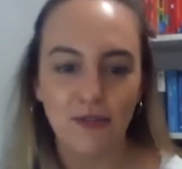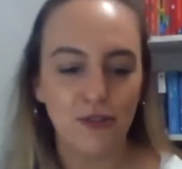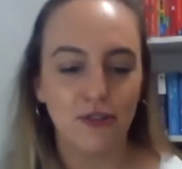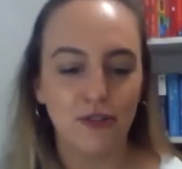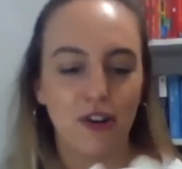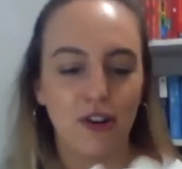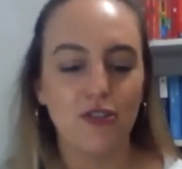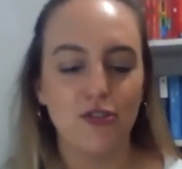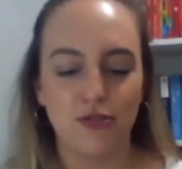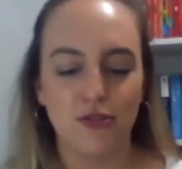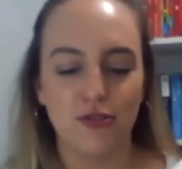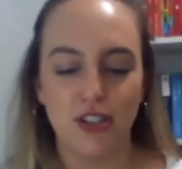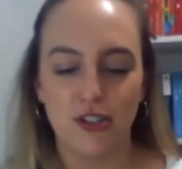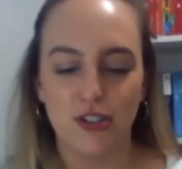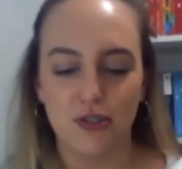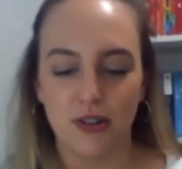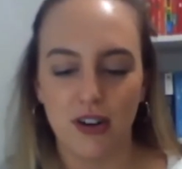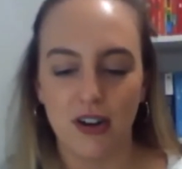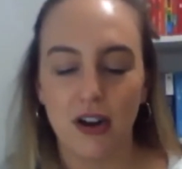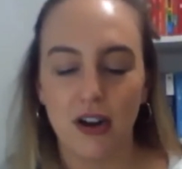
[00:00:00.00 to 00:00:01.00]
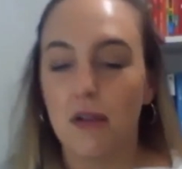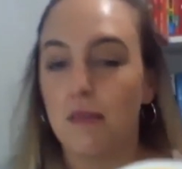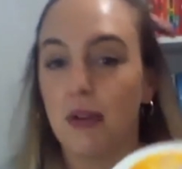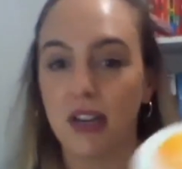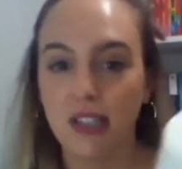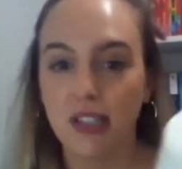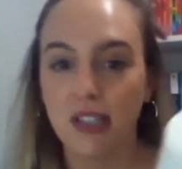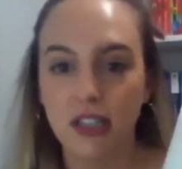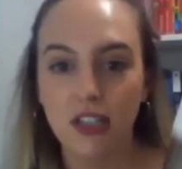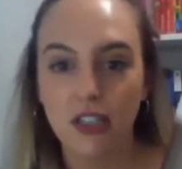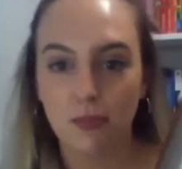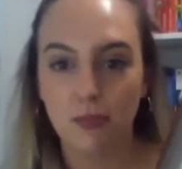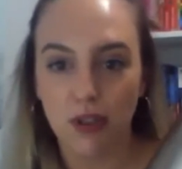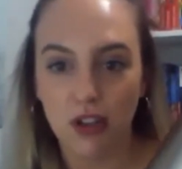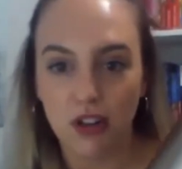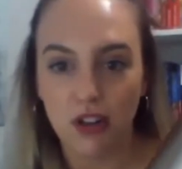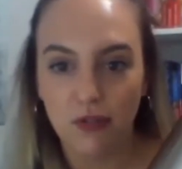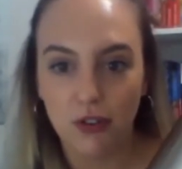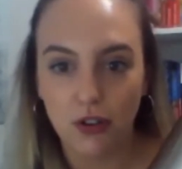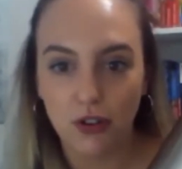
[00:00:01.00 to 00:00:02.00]
grocery store, but it's in this
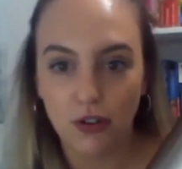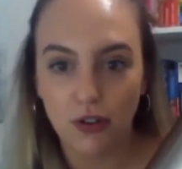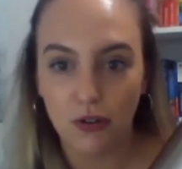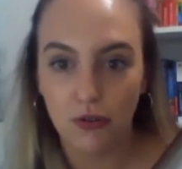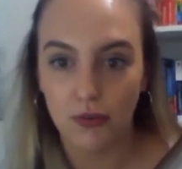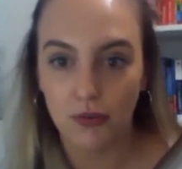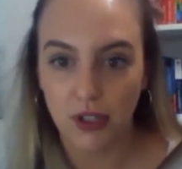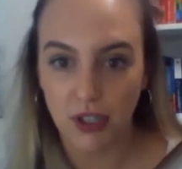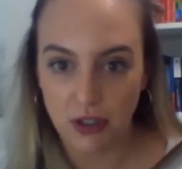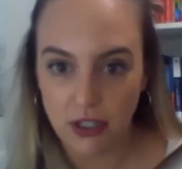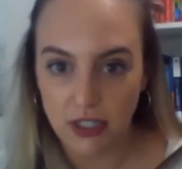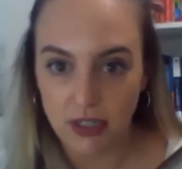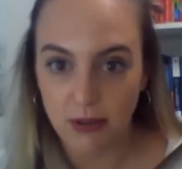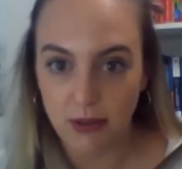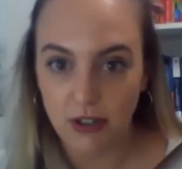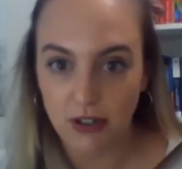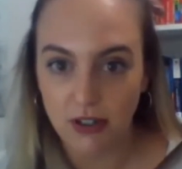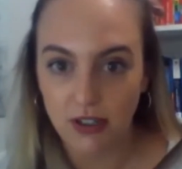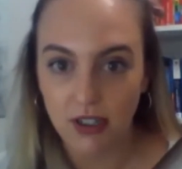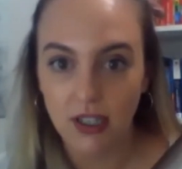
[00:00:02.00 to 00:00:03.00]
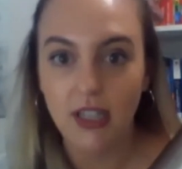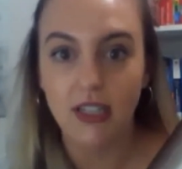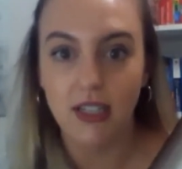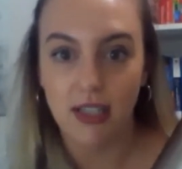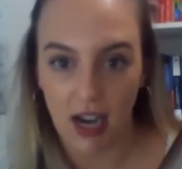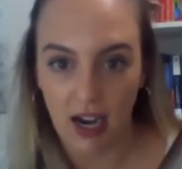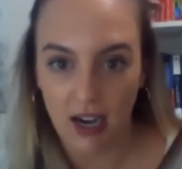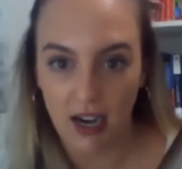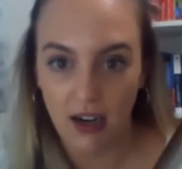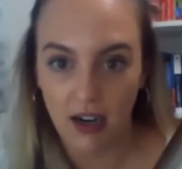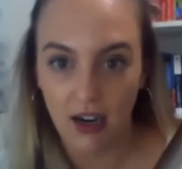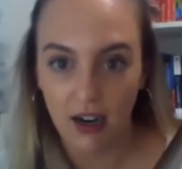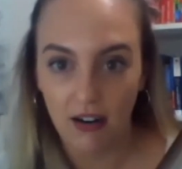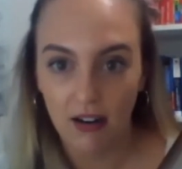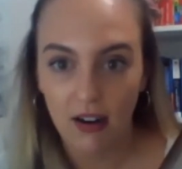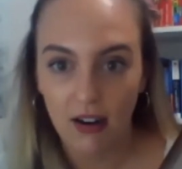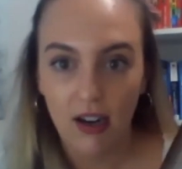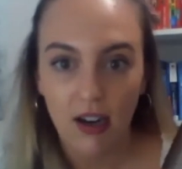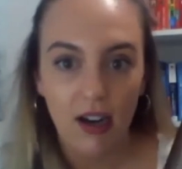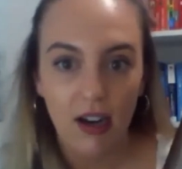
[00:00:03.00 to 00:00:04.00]
beautiful reusable container
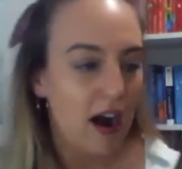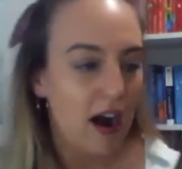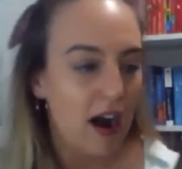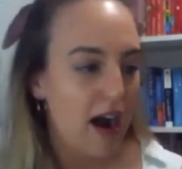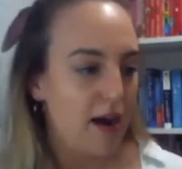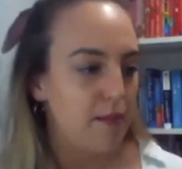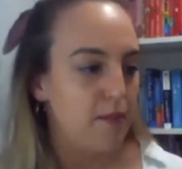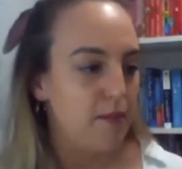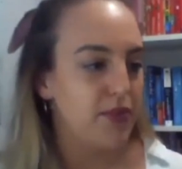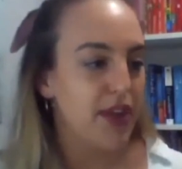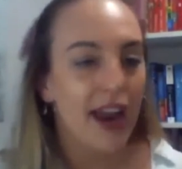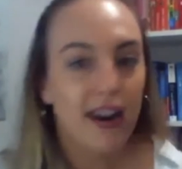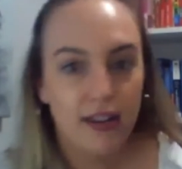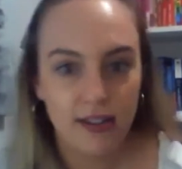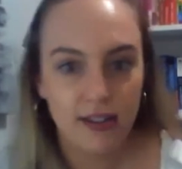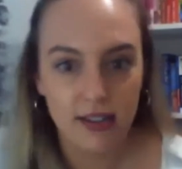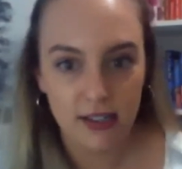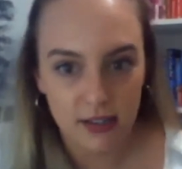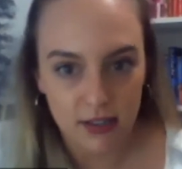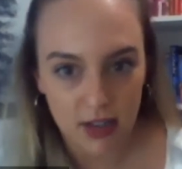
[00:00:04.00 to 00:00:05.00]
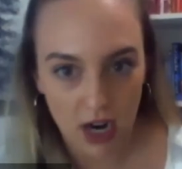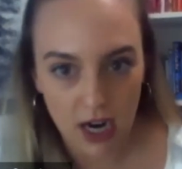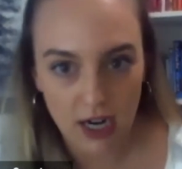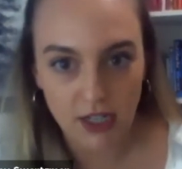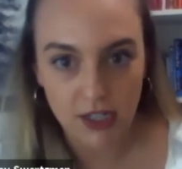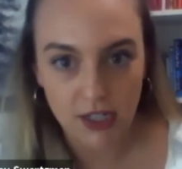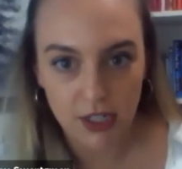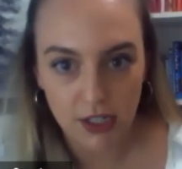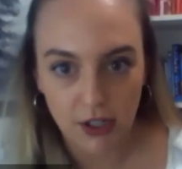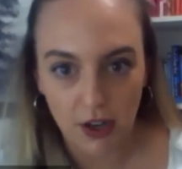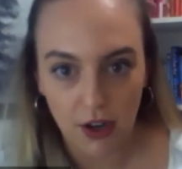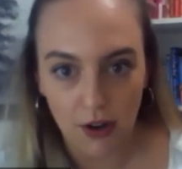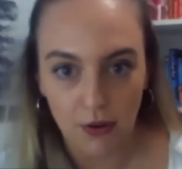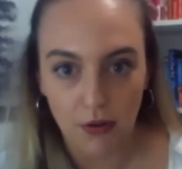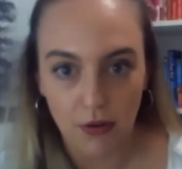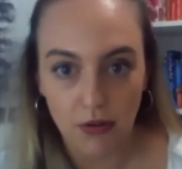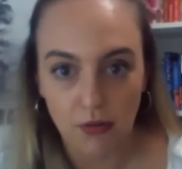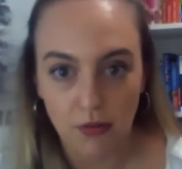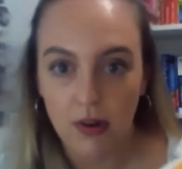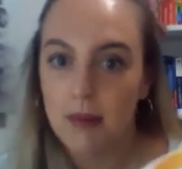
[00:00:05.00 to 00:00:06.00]
that is designed to go
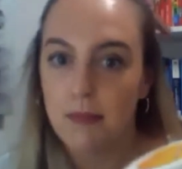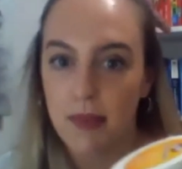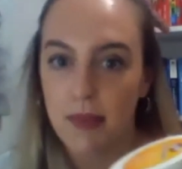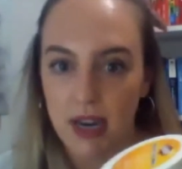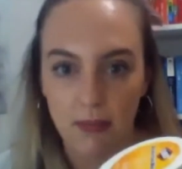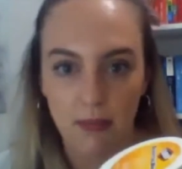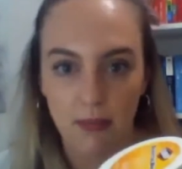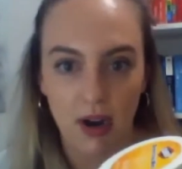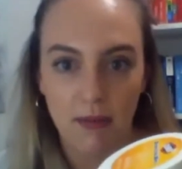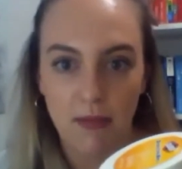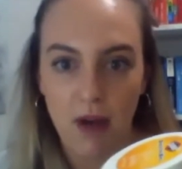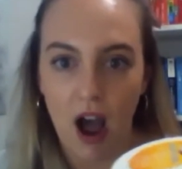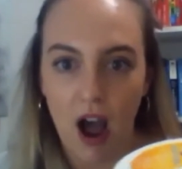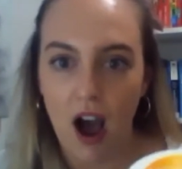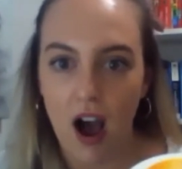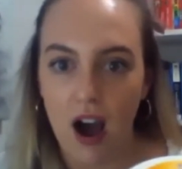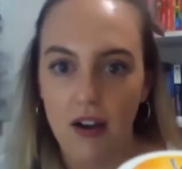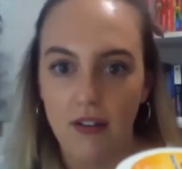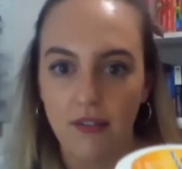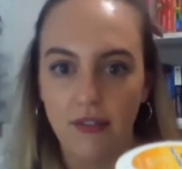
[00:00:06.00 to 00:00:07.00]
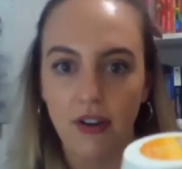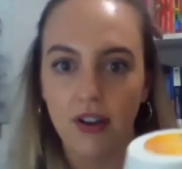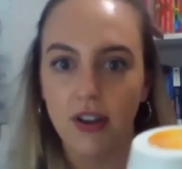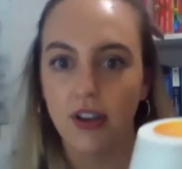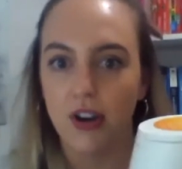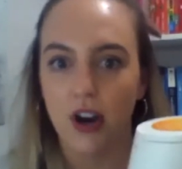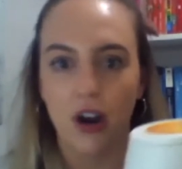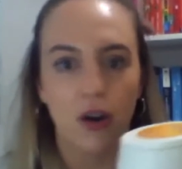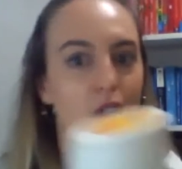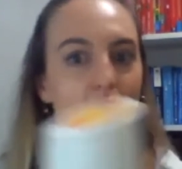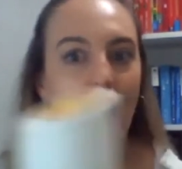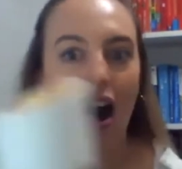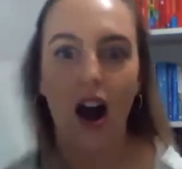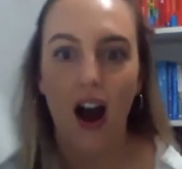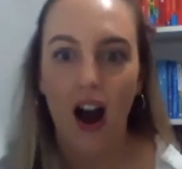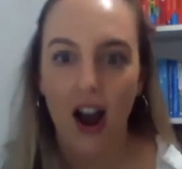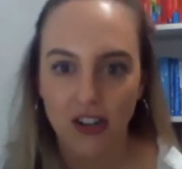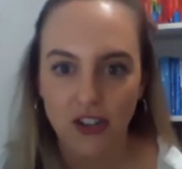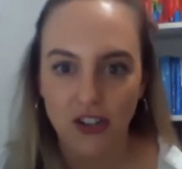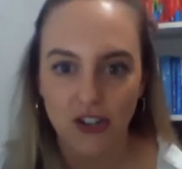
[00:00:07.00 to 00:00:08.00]
through a minimum of,
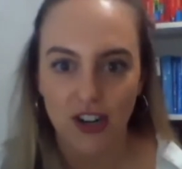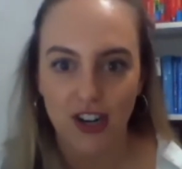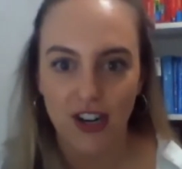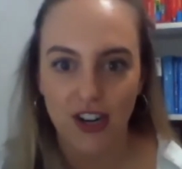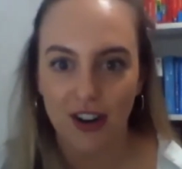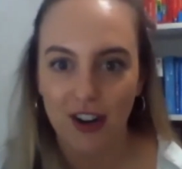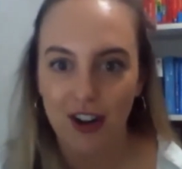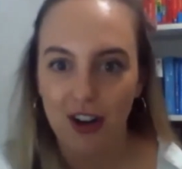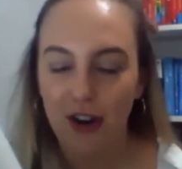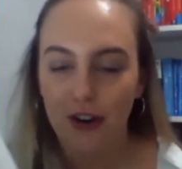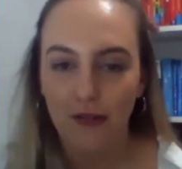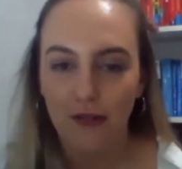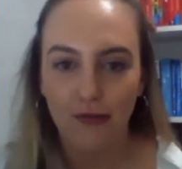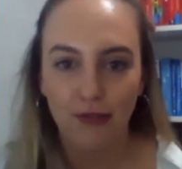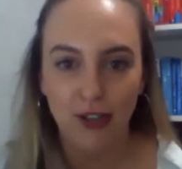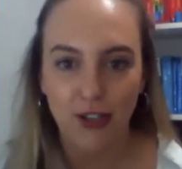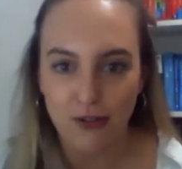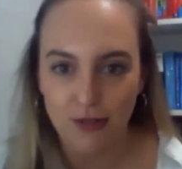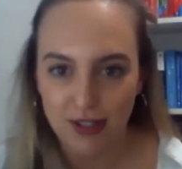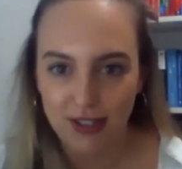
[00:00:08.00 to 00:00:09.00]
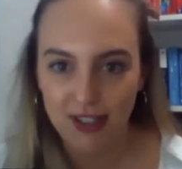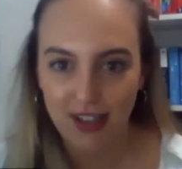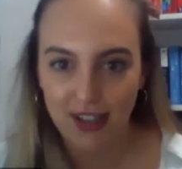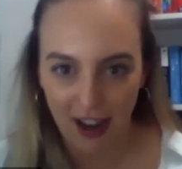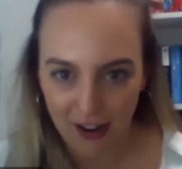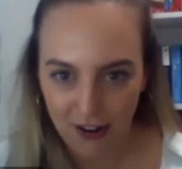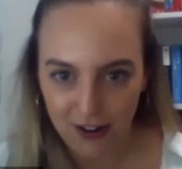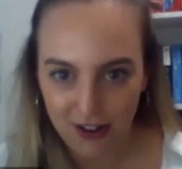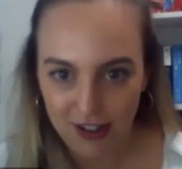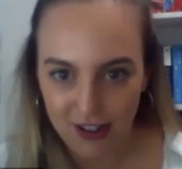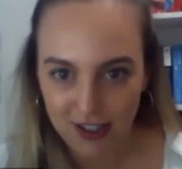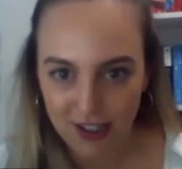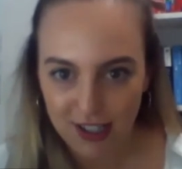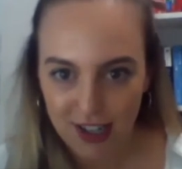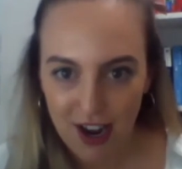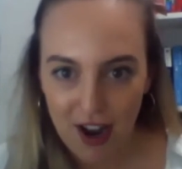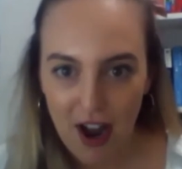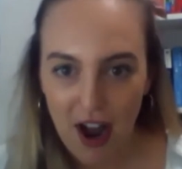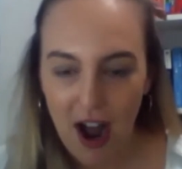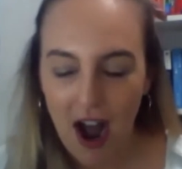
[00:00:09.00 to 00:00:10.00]
100 reuse cycles.